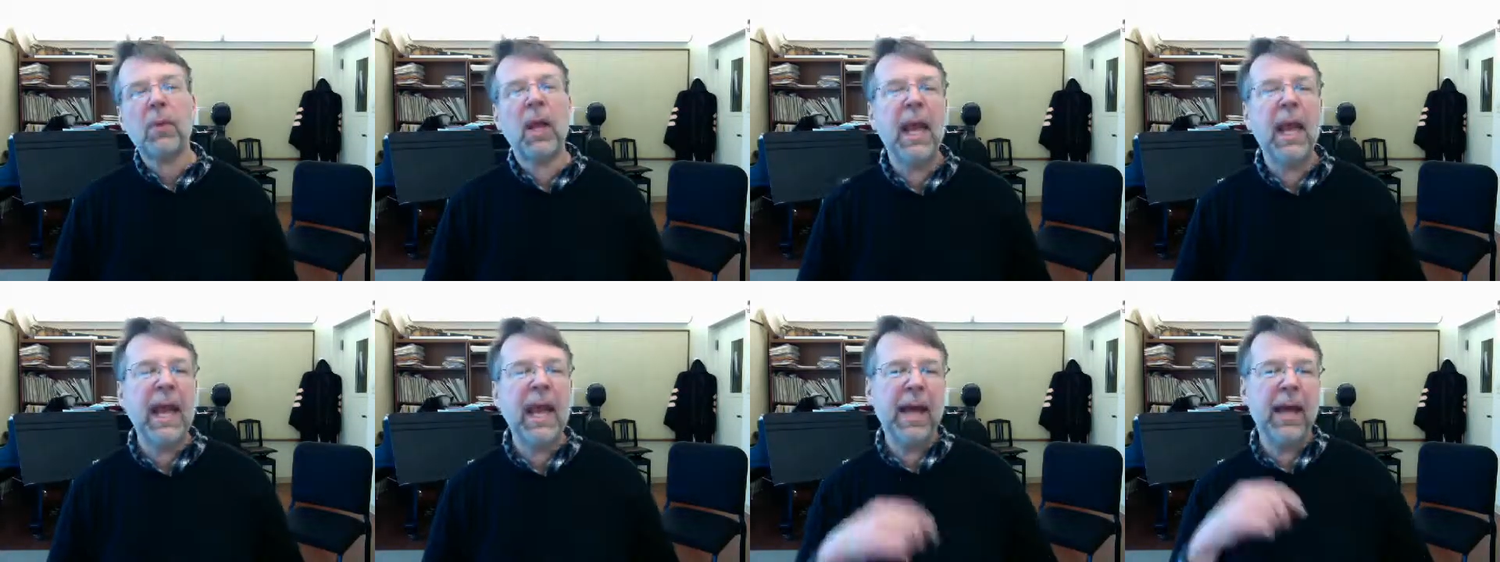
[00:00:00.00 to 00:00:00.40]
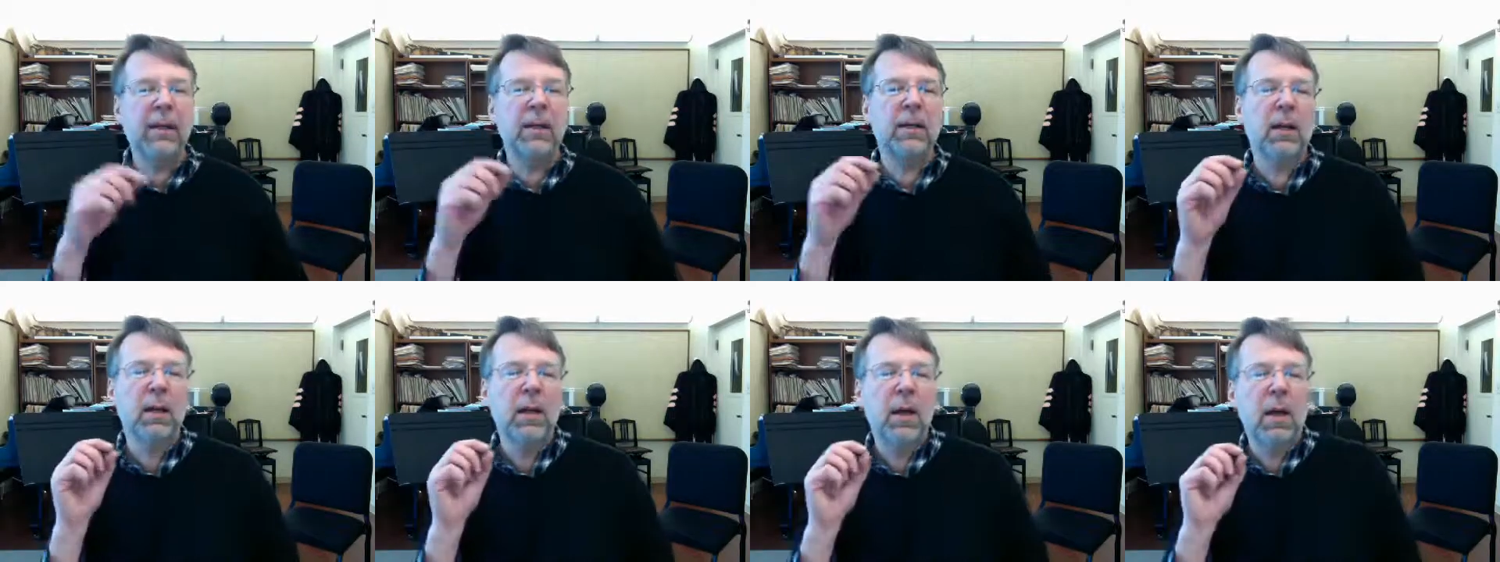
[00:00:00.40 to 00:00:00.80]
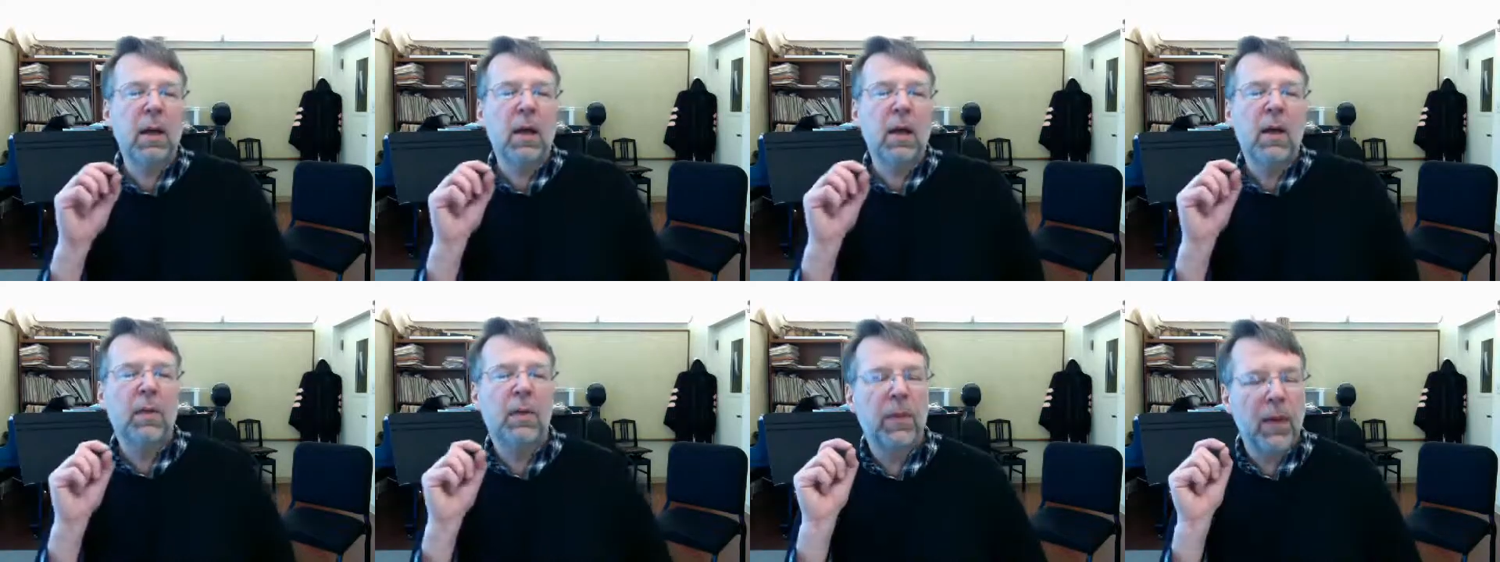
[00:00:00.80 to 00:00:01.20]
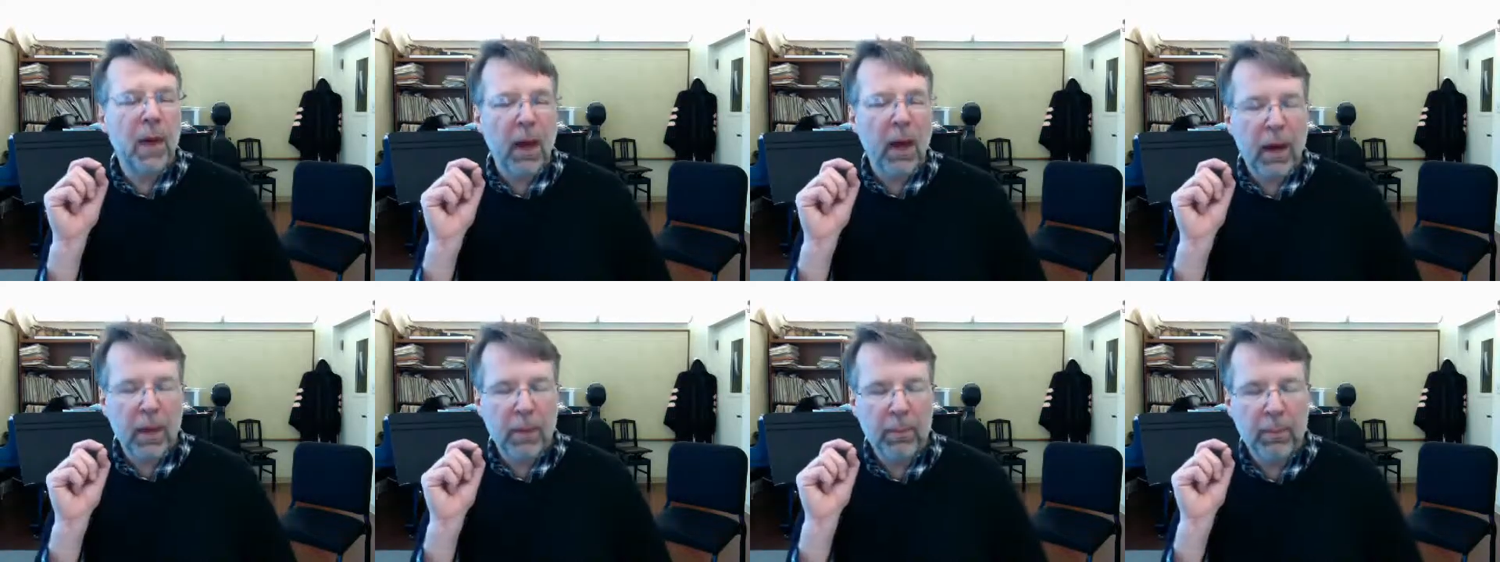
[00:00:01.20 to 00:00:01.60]
And
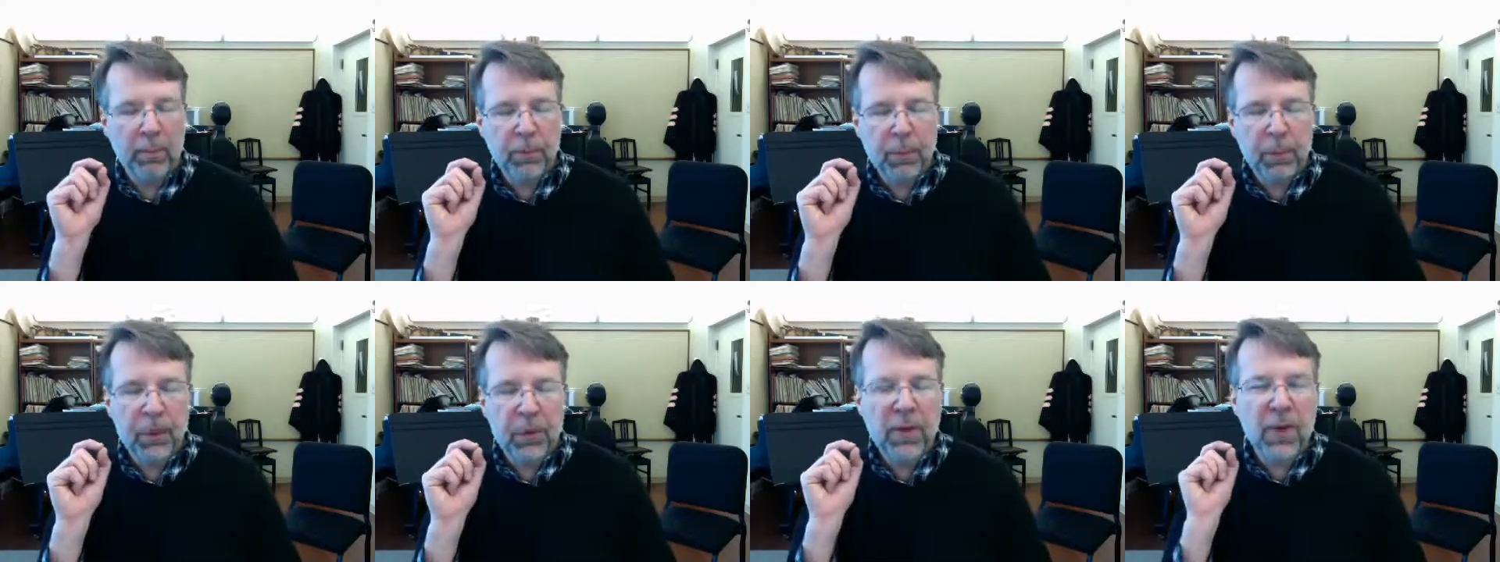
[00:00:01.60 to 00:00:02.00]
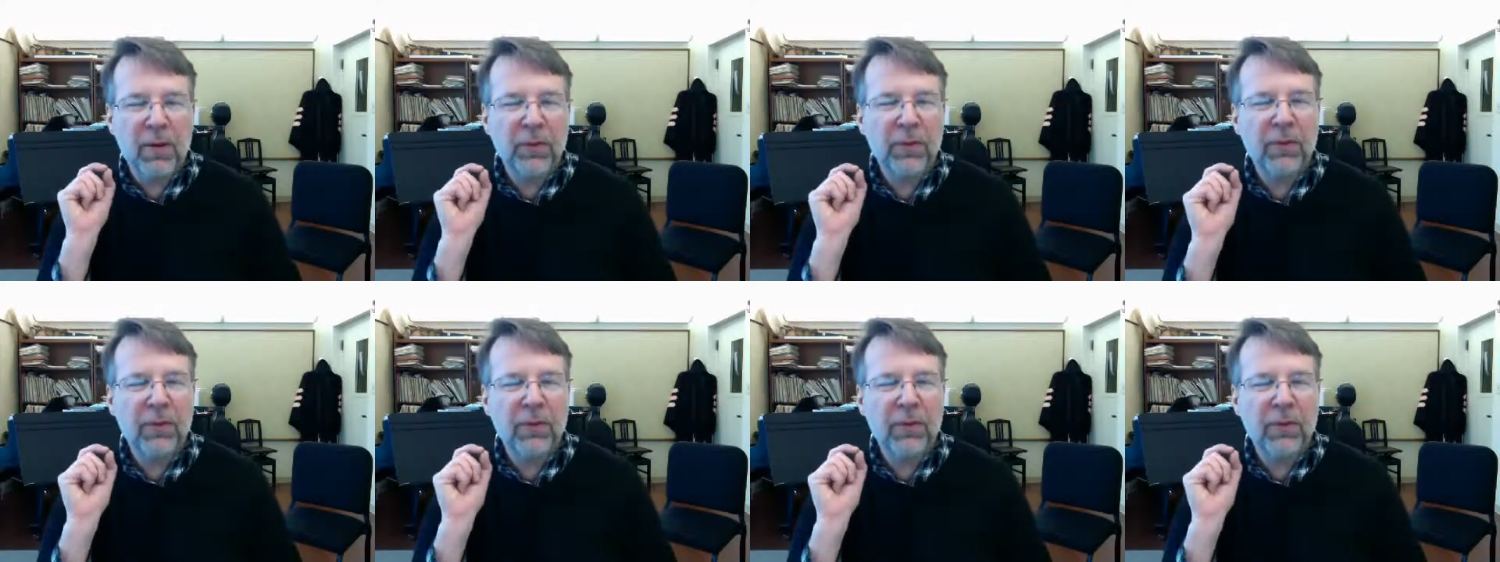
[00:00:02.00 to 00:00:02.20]
the